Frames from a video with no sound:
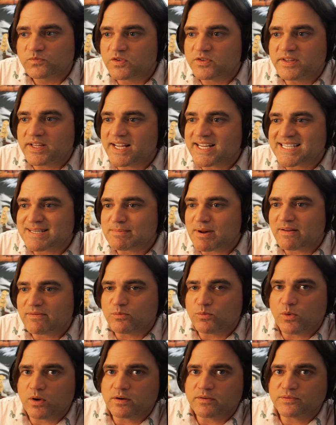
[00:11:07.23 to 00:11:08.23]
For things I'm
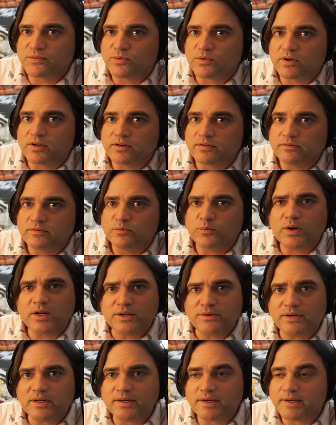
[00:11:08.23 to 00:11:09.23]
not wanted oh for. Why
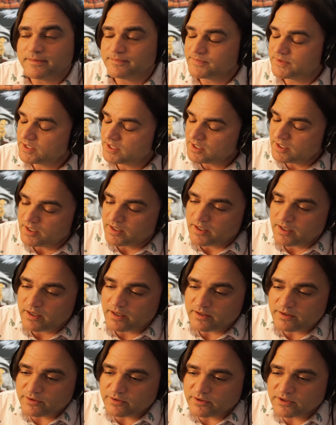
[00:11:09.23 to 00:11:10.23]
are you here?
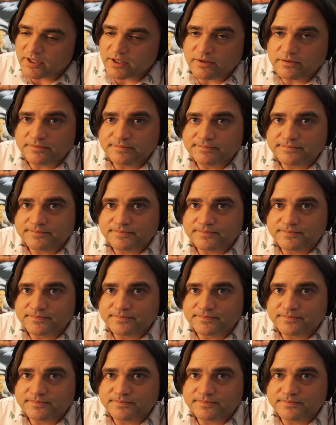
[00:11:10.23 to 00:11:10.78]
You'll know.